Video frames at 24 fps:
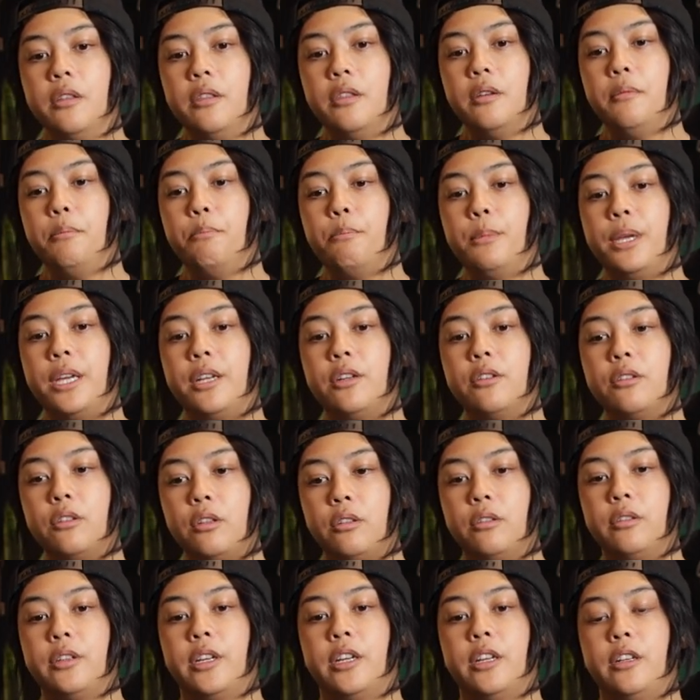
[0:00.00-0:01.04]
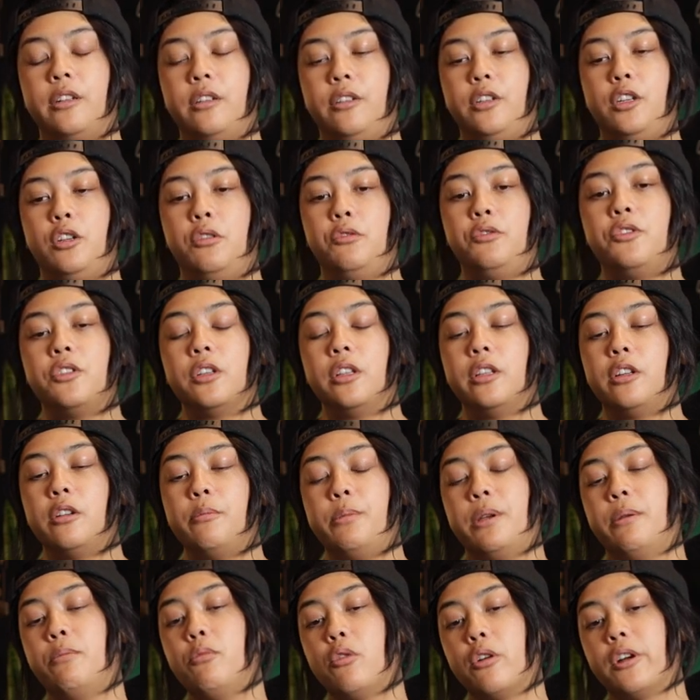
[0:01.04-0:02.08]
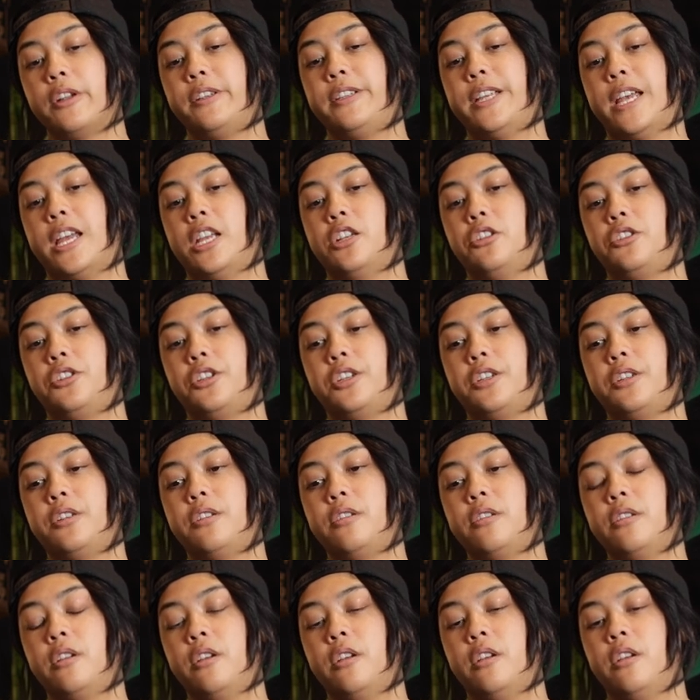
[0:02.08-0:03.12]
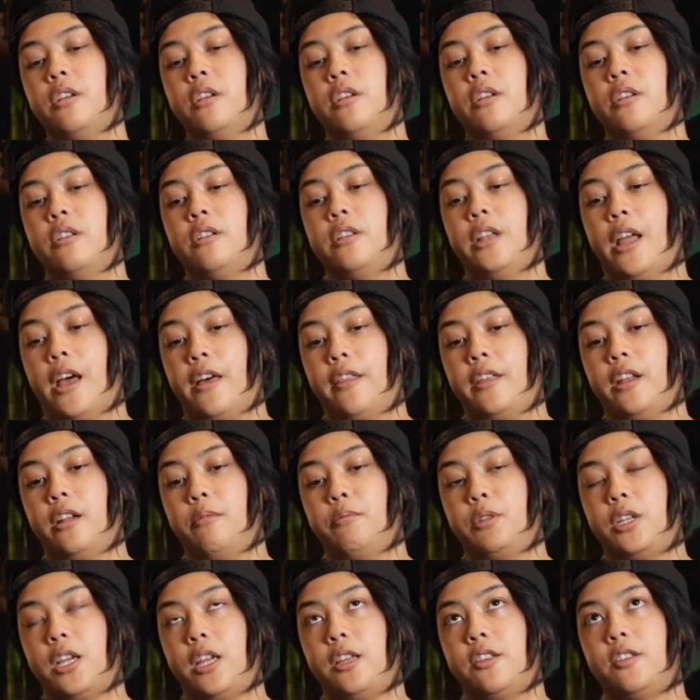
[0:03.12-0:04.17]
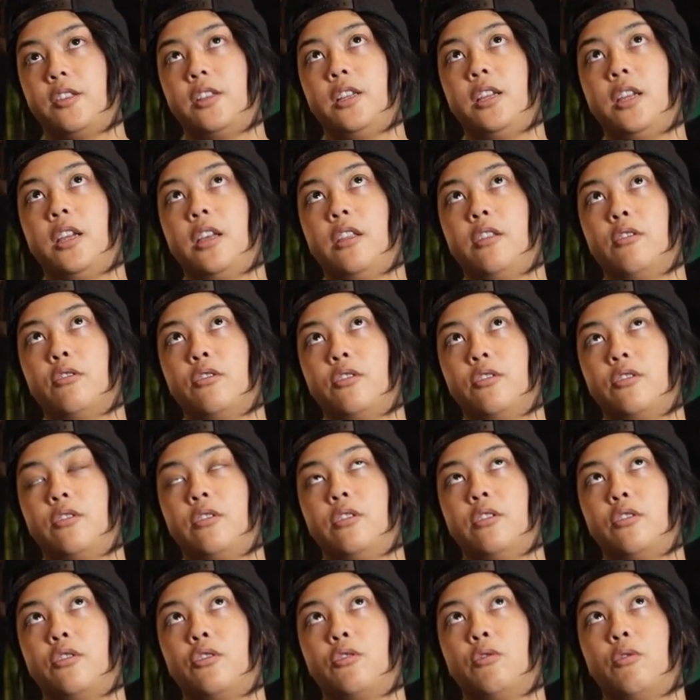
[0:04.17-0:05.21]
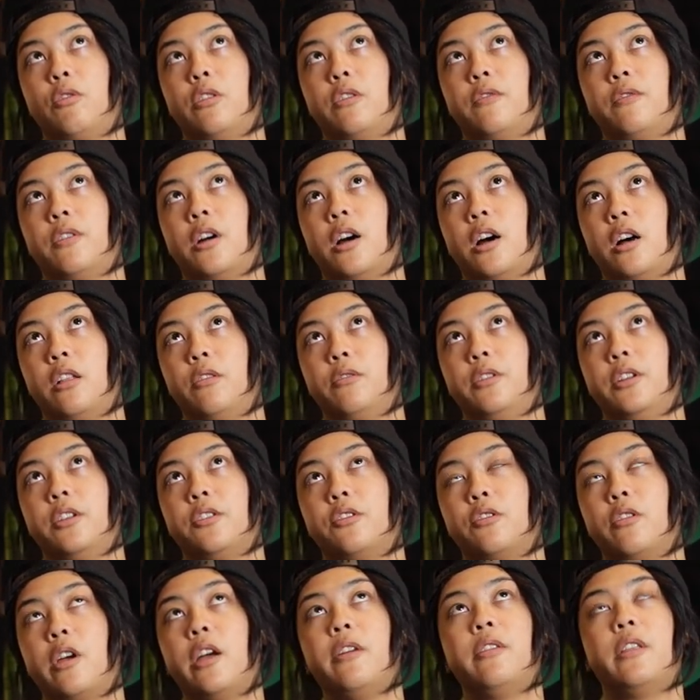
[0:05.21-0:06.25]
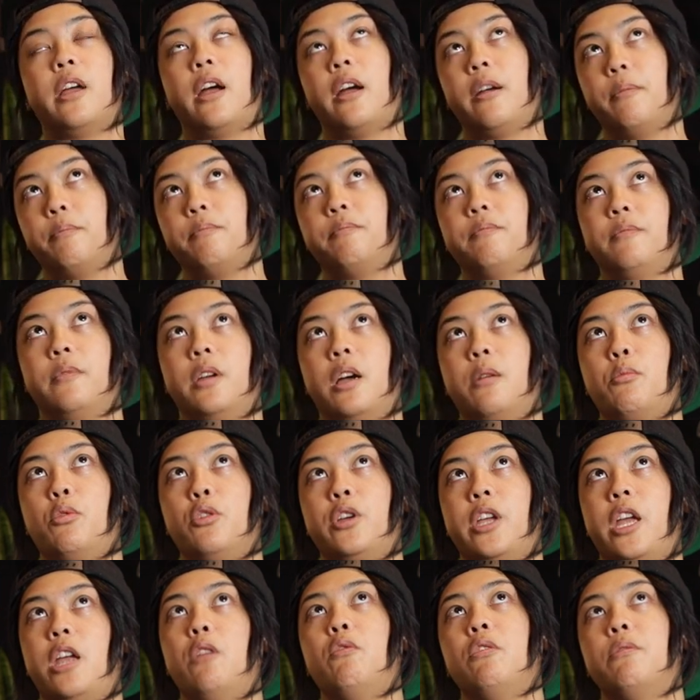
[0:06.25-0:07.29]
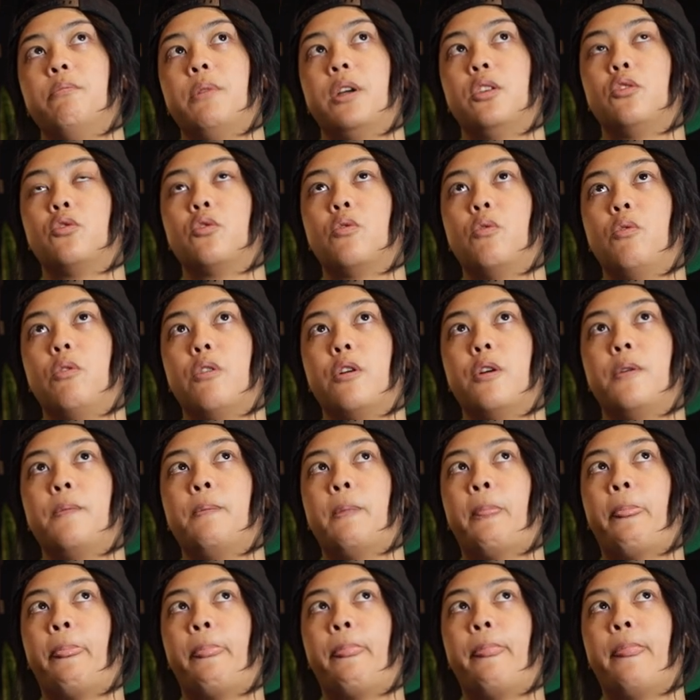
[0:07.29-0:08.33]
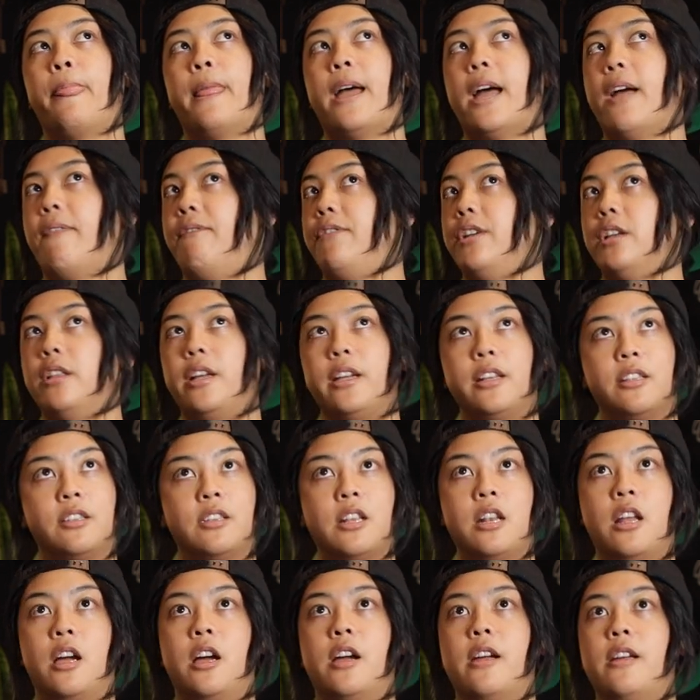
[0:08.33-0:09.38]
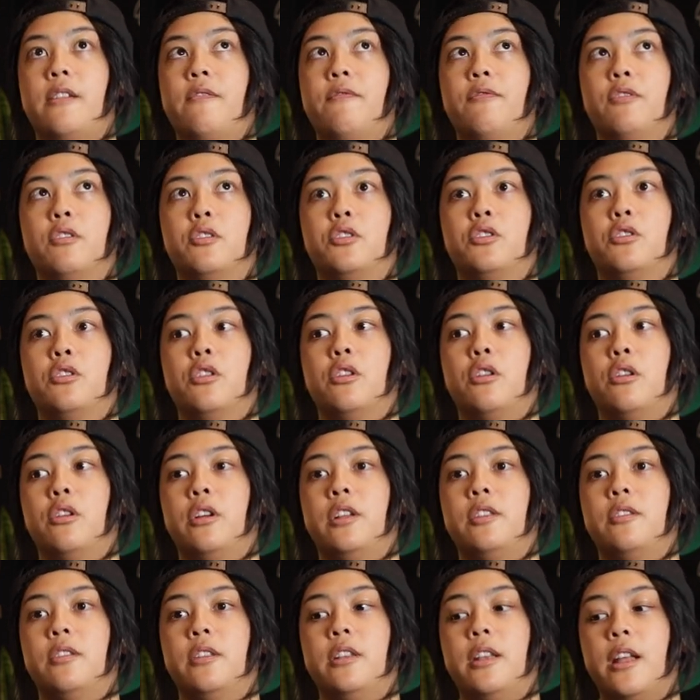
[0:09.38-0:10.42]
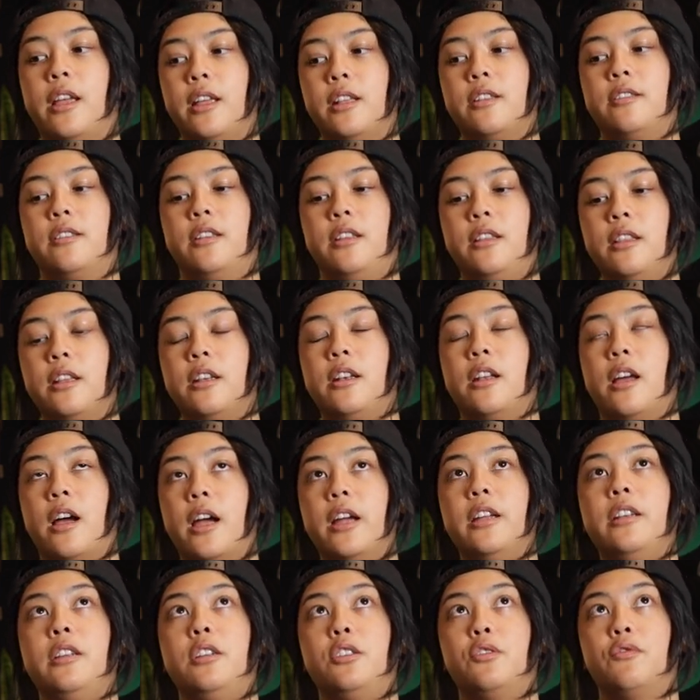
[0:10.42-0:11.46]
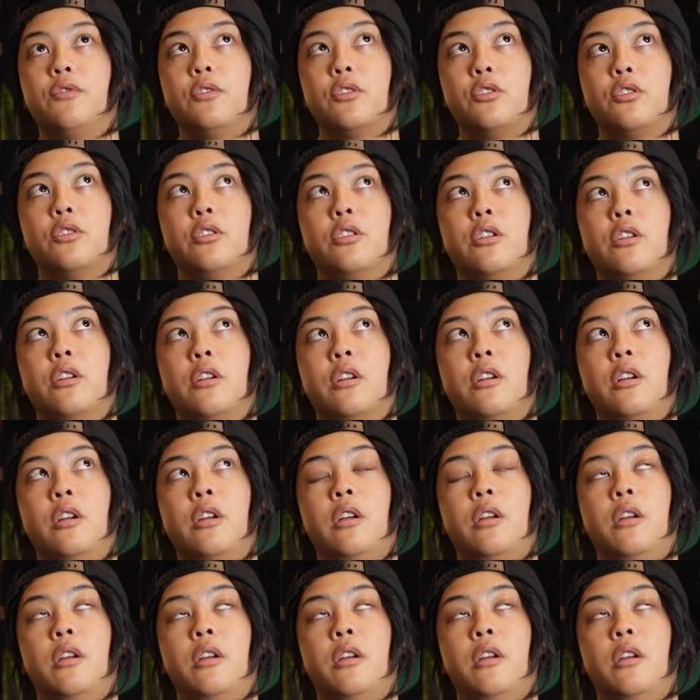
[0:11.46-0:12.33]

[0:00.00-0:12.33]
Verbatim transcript: the middle could use a little bit more attention. Now that I'm tasting it, there's this sort of hollowness. So I, I'm, I'm okay with my score. I feel like it's a nine for sure. It's in, it's in the nineties for sure,